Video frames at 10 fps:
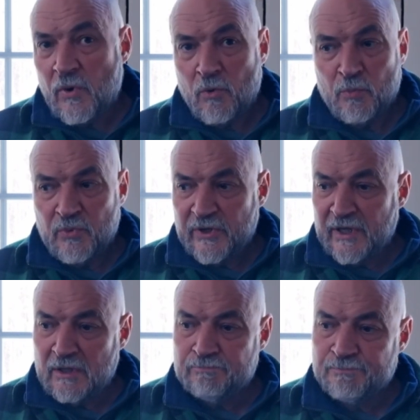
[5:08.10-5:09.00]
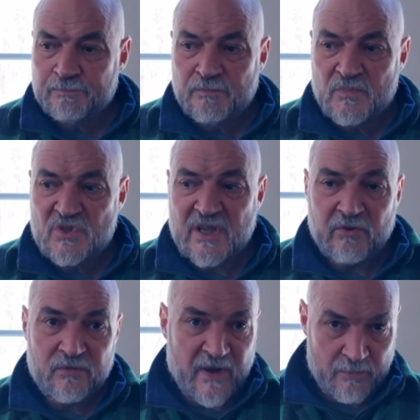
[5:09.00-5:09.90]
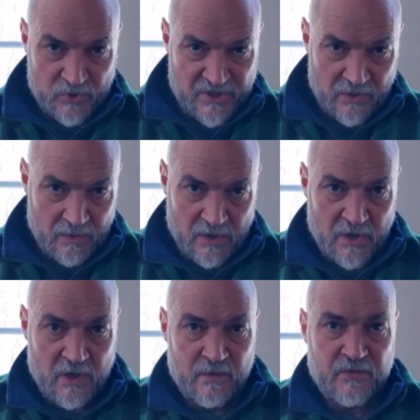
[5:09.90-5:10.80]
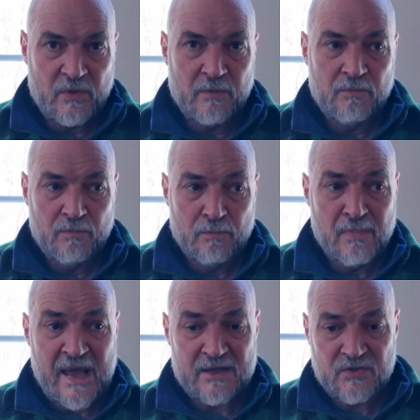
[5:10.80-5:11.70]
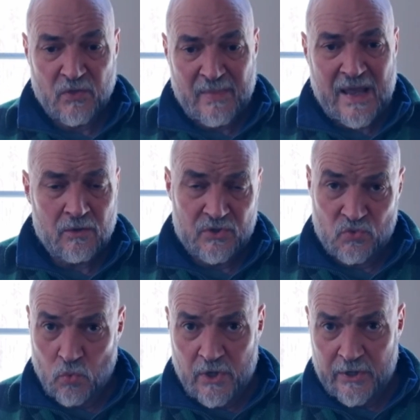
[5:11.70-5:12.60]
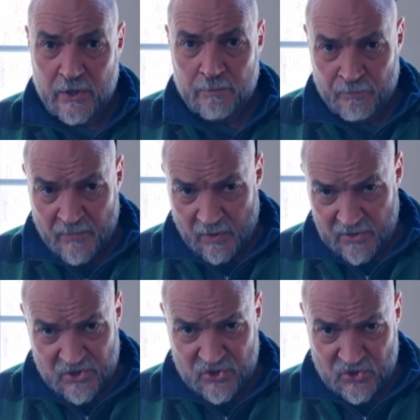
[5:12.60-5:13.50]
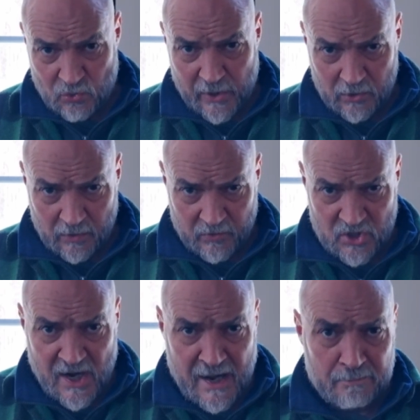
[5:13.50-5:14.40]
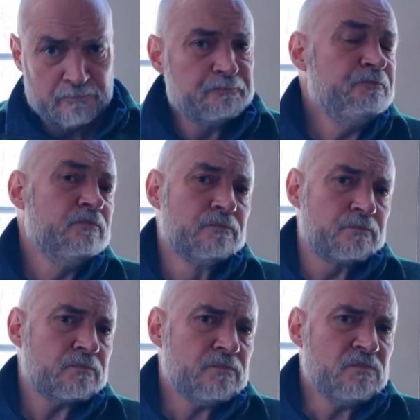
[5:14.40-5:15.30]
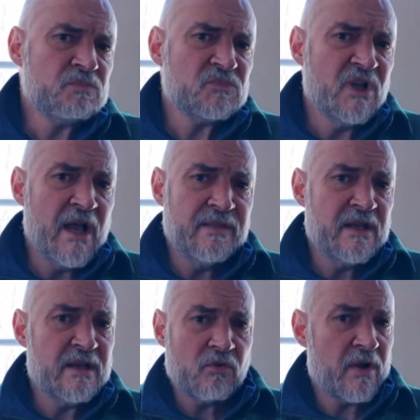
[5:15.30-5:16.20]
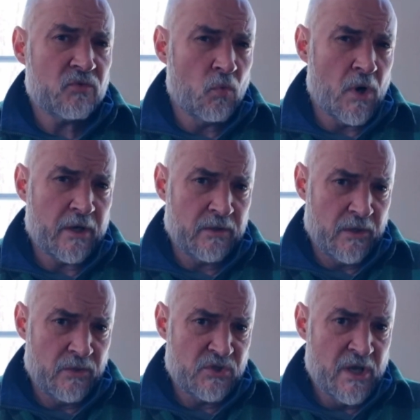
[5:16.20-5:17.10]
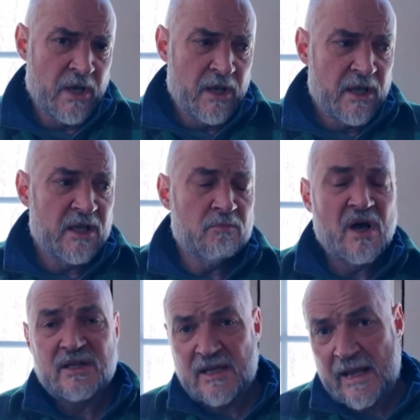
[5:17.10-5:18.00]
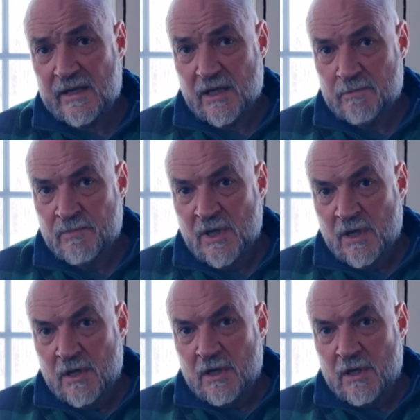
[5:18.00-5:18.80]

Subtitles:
probably 75% of the mass of the mound is wood with just soil over top. And they never have to water those in Montana